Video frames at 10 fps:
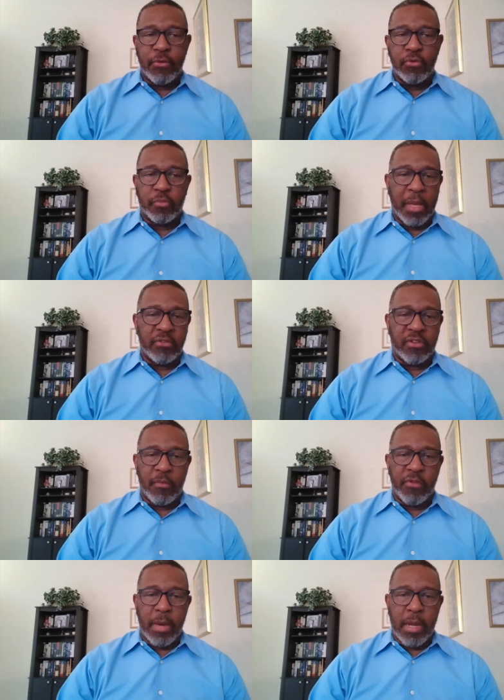spend some of
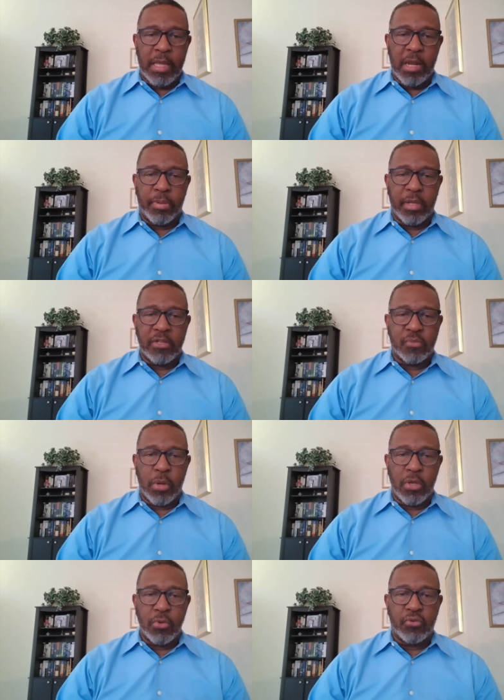the money in a place where
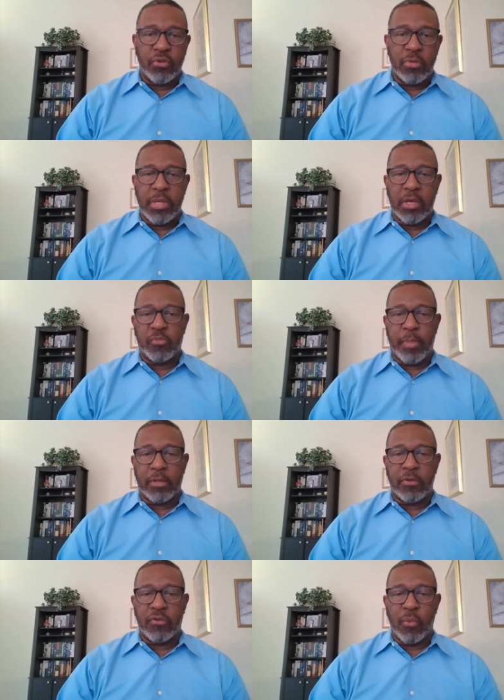you should be
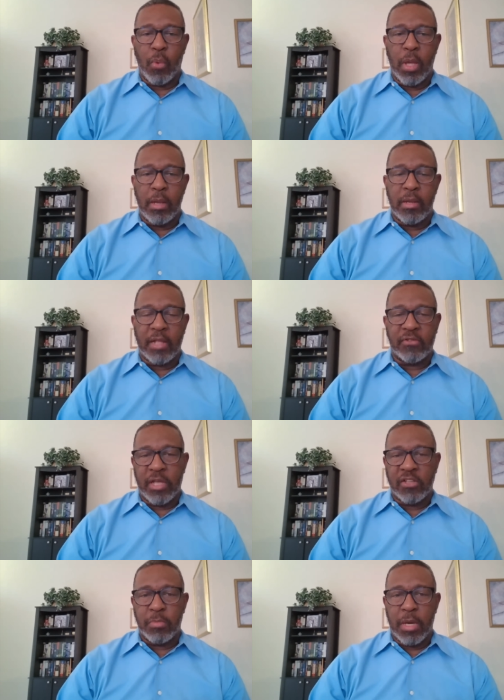expected to win, that's
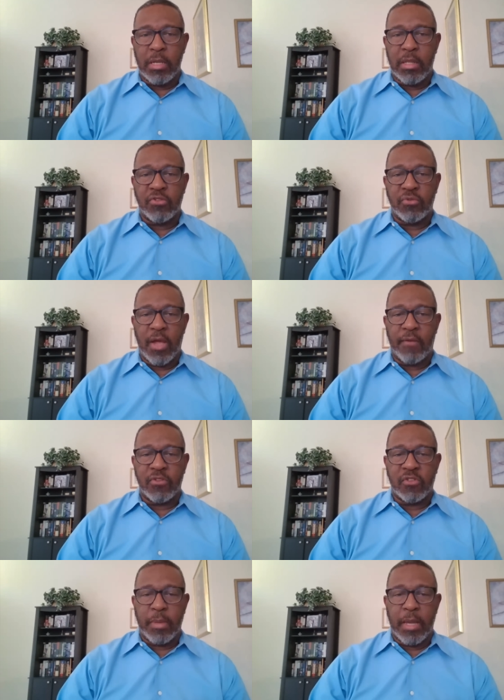less money that you have to
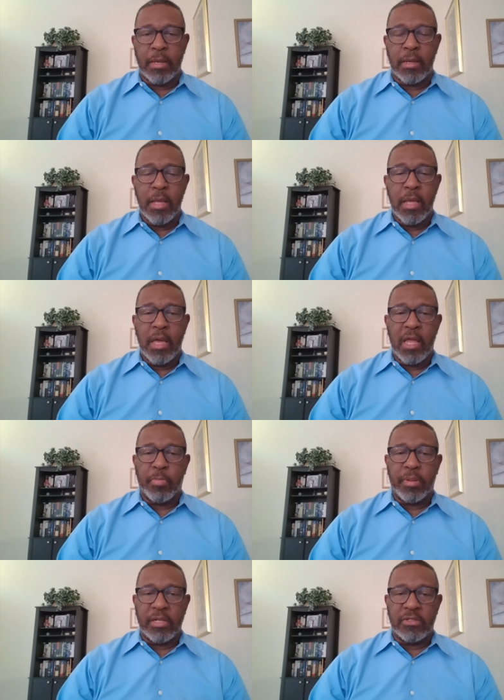spend in a
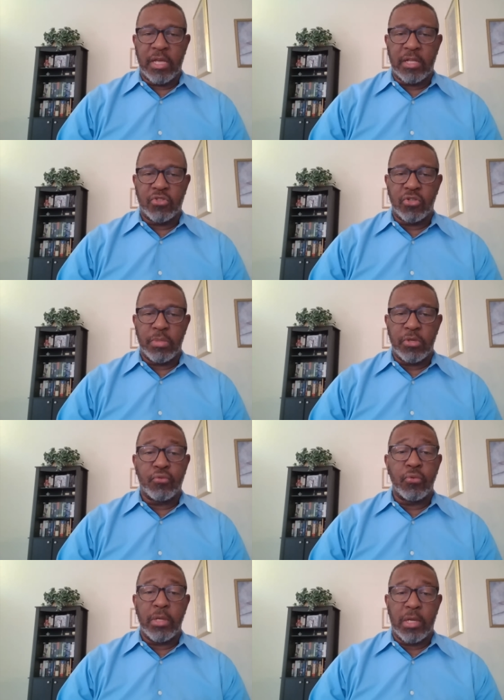place that should be
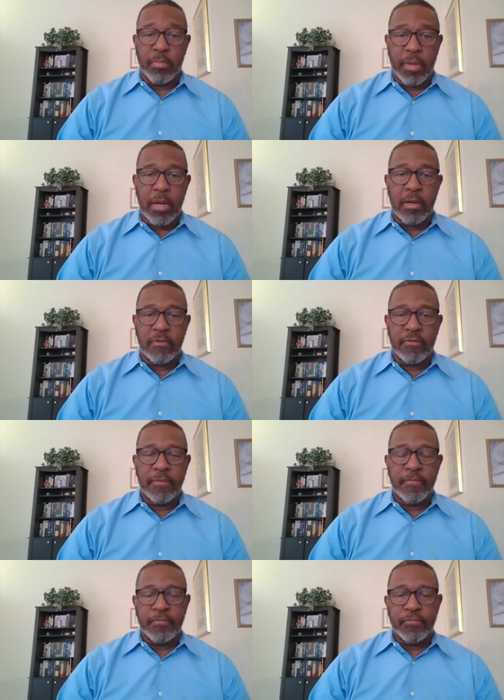truly competitive.
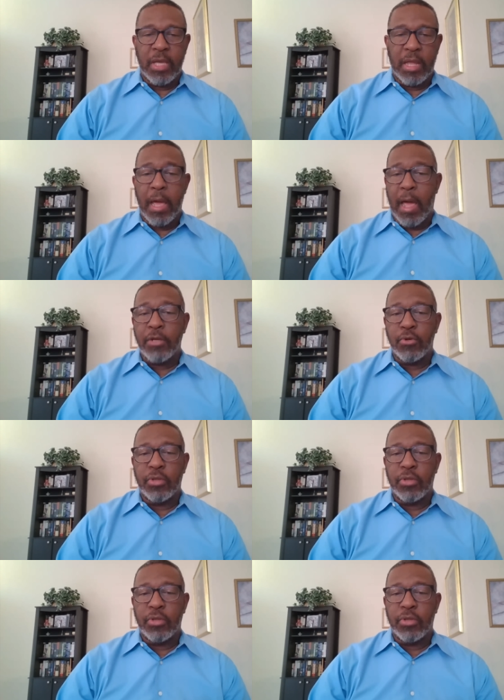And I do think